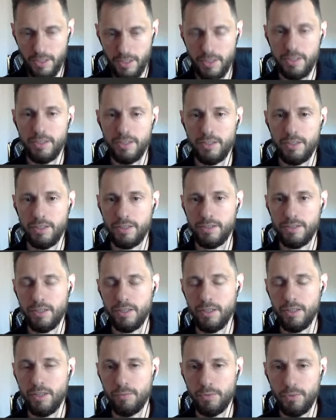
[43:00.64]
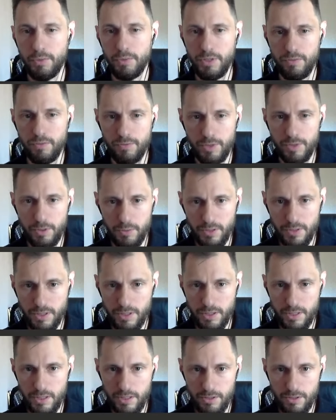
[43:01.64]
anything else I can help you with? If the user
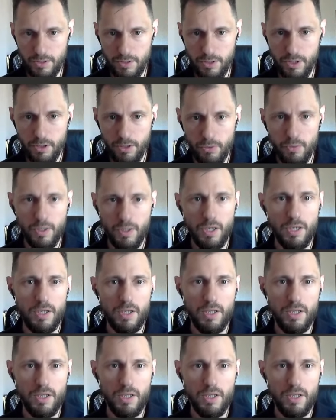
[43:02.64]
says no,